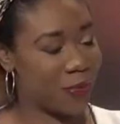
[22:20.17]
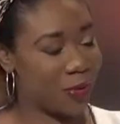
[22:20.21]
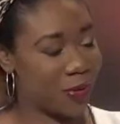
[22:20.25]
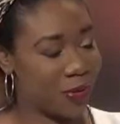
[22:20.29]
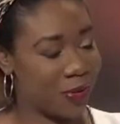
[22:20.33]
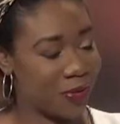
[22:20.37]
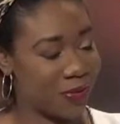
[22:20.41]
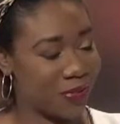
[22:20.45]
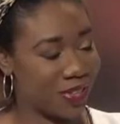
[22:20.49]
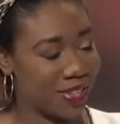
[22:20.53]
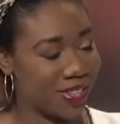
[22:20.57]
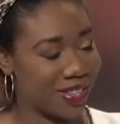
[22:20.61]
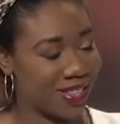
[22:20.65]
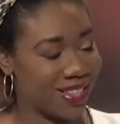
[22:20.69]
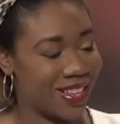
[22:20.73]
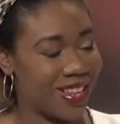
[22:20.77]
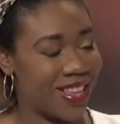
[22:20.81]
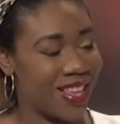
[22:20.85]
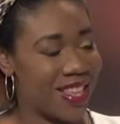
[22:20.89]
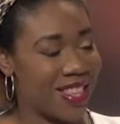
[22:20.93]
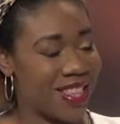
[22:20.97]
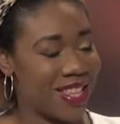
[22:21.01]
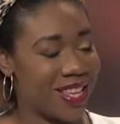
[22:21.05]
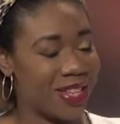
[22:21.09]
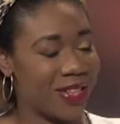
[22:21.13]
Perfect.
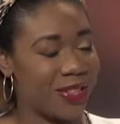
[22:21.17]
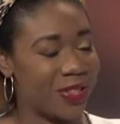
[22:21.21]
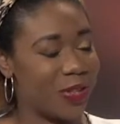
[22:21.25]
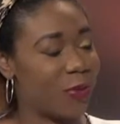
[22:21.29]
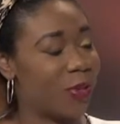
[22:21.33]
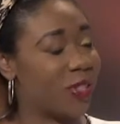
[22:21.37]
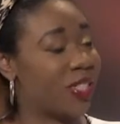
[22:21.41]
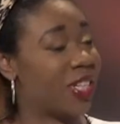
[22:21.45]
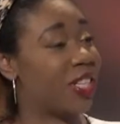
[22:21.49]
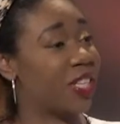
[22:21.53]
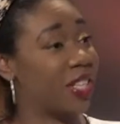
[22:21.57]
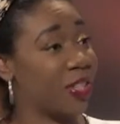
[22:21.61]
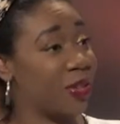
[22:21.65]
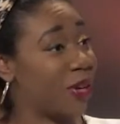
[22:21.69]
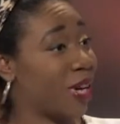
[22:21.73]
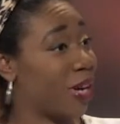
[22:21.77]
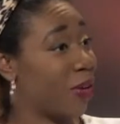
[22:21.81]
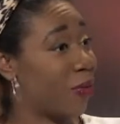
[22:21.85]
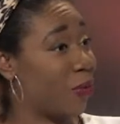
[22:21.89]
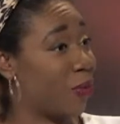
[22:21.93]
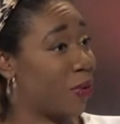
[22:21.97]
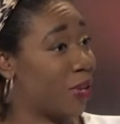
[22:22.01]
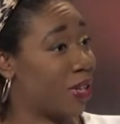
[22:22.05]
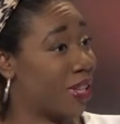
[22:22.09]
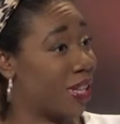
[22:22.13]
Thank you so much. I do
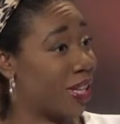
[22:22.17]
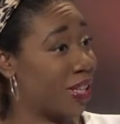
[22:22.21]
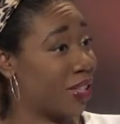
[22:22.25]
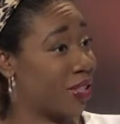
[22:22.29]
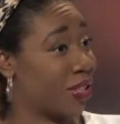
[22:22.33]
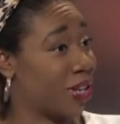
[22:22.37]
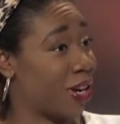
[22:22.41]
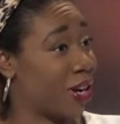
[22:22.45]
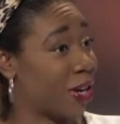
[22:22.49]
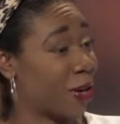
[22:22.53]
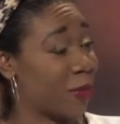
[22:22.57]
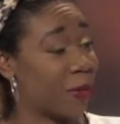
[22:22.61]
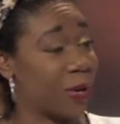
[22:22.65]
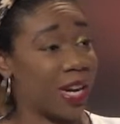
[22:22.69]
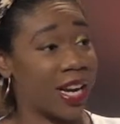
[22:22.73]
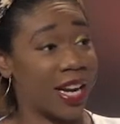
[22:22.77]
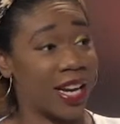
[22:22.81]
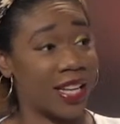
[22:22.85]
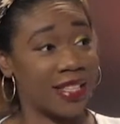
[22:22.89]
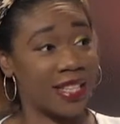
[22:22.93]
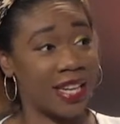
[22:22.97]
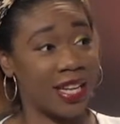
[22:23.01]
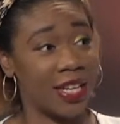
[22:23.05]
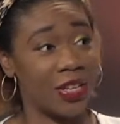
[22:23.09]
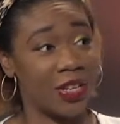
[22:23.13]
have one thing to talk about
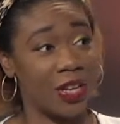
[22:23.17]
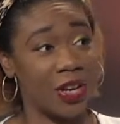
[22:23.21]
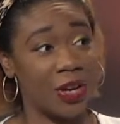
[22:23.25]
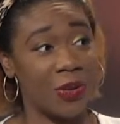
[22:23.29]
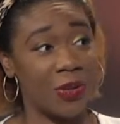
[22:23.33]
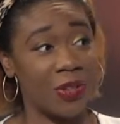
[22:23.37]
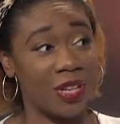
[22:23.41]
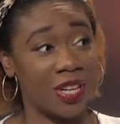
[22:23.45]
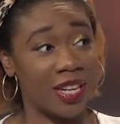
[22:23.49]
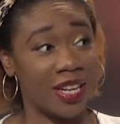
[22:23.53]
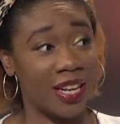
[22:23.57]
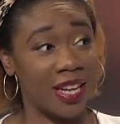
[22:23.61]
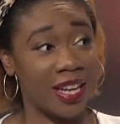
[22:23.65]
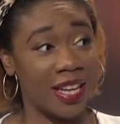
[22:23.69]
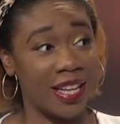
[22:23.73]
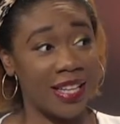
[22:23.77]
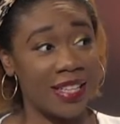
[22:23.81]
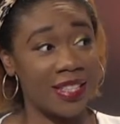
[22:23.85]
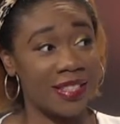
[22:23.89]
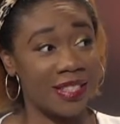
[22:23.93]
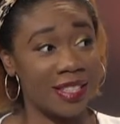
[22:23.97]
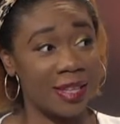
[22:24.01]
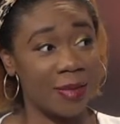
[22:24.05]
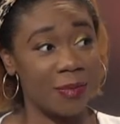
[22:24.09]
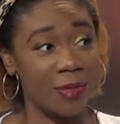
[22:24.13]
because I know there
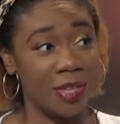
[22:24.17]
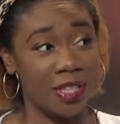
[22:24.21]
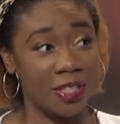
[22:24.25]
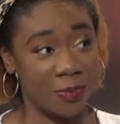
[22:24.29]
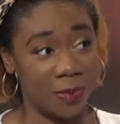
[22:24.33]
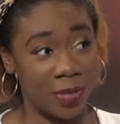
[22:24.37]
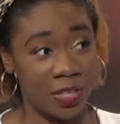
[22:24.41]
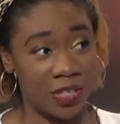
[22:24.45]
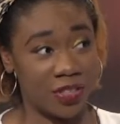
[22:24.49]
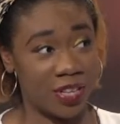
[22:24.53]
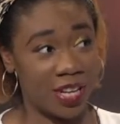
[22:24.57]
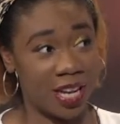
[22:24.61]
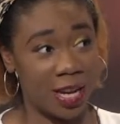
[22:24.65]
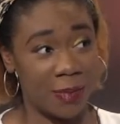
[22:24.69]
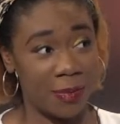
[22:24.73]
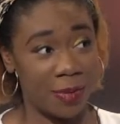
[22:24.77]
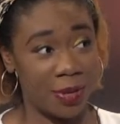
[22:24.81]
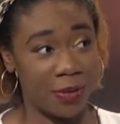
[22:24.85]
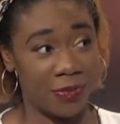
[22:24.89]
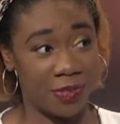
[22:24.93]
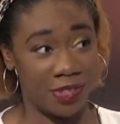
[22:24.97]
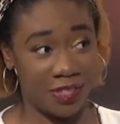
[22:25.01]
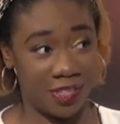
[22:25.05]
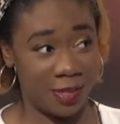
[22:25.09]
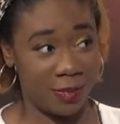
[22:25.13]
is something special
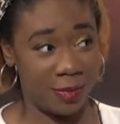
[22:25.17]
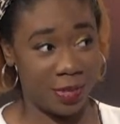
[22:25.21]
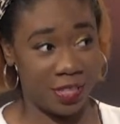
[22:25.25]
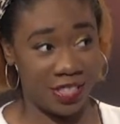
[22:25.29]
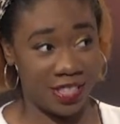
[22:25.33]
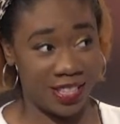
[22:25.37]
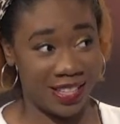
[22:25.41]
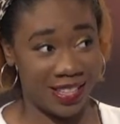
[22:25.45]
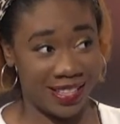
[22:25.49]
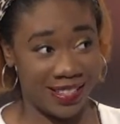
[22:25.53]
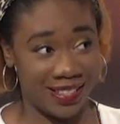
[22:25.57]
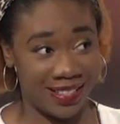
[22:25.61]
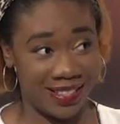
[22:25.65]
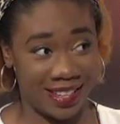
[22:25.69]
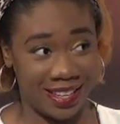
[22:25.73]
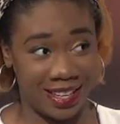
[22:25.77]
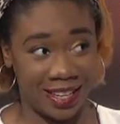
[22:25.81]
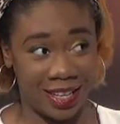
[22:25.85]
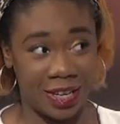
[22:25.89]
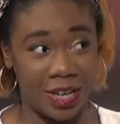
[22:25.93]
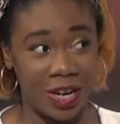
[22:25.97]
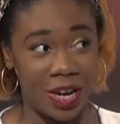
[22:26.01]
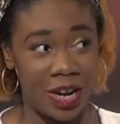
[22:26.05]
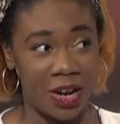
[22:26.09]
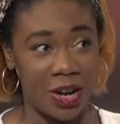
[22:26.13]
happening for CMHA this
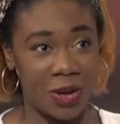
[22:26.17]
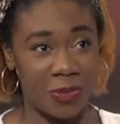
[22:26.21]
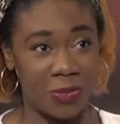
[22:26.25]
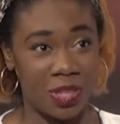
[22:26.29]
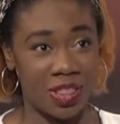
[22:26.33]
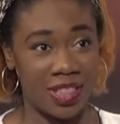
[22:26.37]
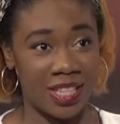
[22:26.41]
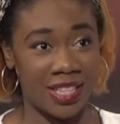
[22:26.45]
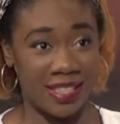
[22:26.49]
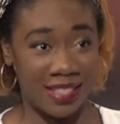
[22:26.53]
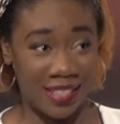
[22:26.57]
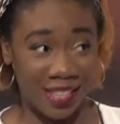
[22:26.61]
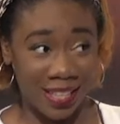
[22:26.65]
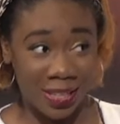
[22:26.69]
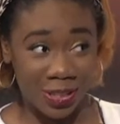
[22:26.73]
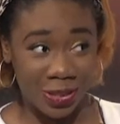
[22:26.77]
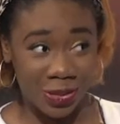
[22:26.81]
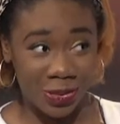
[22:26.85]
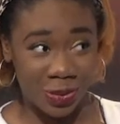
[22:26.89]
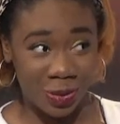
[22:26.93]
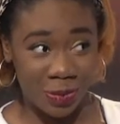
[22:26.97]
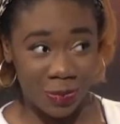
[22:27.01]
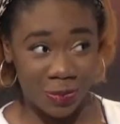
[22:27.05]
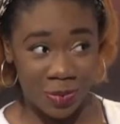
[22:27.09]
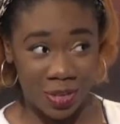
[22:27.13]
year yes. with the Tickle
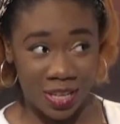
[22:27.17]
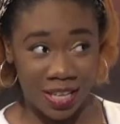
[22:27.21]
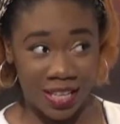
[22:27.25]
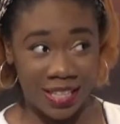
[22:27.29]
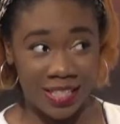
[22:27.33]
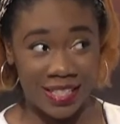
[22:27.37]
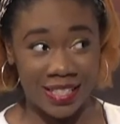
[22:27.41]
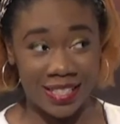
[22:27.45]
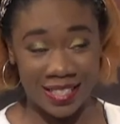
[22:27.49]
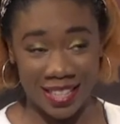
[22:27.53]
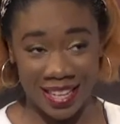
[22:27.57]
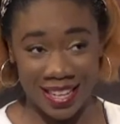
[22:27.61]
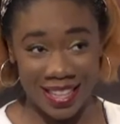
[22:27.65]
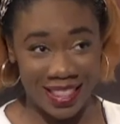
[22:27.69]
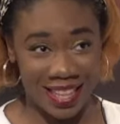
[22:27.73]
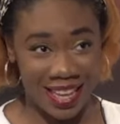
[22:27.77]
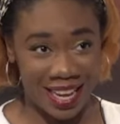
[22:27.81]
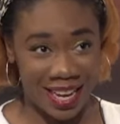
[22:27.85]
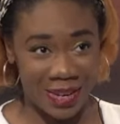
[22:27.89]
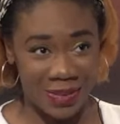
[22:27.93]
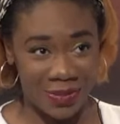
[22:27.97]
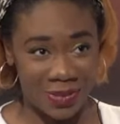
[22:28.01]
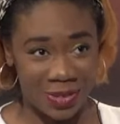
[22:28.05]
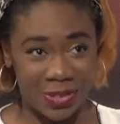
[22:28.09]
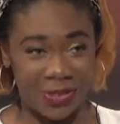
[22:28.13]
Swim being its 10th
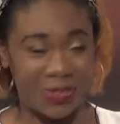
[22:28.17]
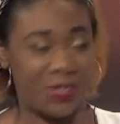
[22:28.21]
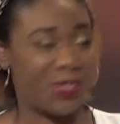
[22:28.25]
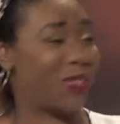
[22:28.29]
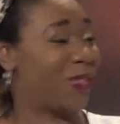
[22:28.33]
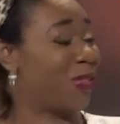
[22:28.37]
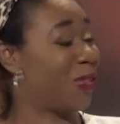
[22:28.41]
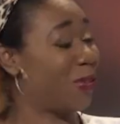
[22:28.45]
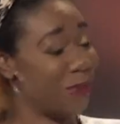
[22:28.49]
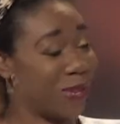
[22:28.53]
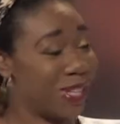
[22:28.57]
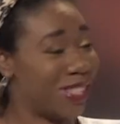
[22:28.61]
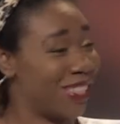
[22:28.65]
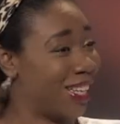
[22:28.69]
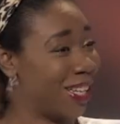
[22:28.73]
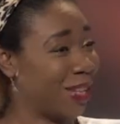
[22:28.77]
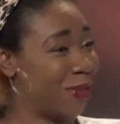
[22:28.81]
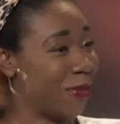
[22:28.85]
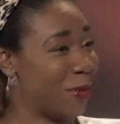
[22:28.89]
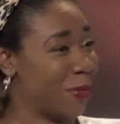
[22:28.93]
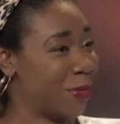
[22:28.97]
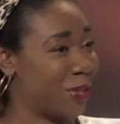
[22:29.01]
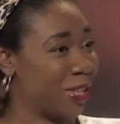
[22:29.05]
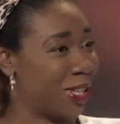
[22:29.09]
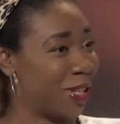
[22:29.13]
anniversary. So, do you mind telling
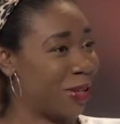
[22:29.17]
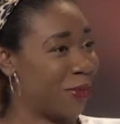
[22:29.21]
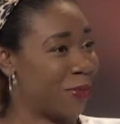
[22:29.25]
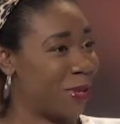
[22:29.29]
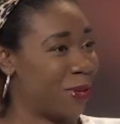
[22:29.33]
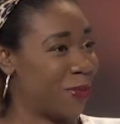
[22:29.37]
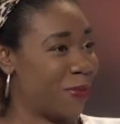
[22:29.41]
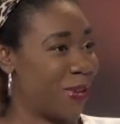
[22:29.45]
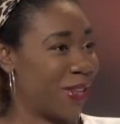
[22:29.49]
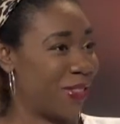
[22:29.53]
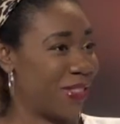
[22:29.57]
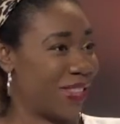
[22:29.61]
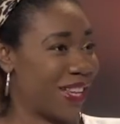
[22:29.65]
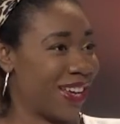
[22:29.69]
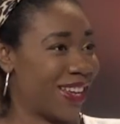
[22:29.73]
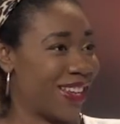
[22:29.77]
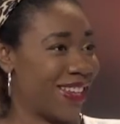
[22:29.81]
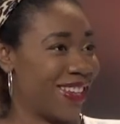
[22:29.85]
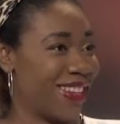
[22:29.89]
people a little bit about that?